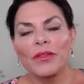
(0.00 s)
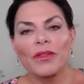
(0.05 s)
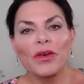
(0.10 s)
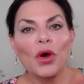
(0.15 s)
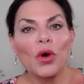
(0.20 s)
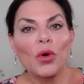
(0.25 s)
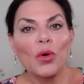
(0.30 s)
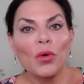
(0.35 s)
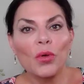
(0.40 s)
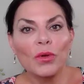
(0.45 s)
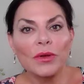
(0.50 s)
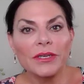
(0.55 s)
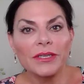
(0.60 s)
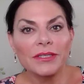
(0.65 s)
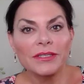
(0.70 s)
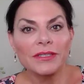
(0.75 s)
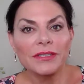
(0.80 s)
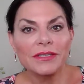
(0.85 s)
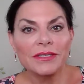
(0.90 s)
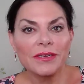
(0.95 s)

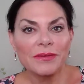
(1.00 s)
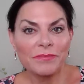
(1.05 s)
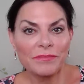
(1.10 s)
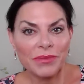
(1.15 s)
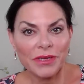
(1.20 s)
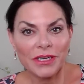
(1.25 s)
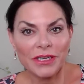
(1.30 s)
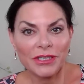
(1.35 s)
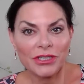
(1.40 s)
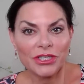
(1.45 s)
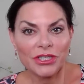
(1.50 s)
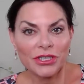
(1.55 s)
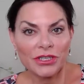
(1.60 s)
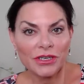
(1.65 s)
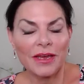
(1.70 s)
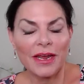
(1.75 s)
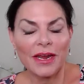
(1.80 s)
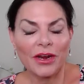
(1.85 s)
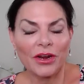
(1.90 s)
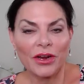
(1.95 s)
oldest beach
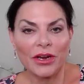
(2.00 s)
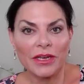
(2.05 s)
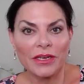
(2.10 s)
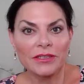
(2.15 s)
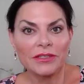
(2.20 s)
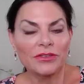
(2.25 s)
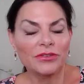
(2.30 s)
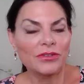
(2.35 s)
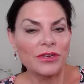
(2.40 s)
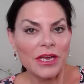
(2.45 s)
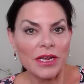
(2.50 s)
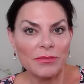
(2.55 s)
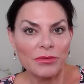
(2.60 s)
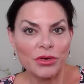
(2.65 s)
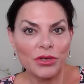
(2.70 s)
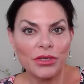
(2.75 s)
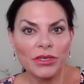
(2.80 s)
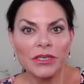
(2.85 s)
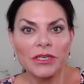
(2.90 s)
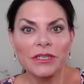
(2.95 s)
areas or
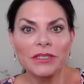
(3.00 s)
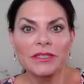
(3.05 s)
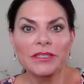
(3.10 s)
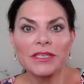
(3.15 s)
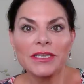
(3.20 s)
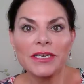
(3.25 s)
neighborhoods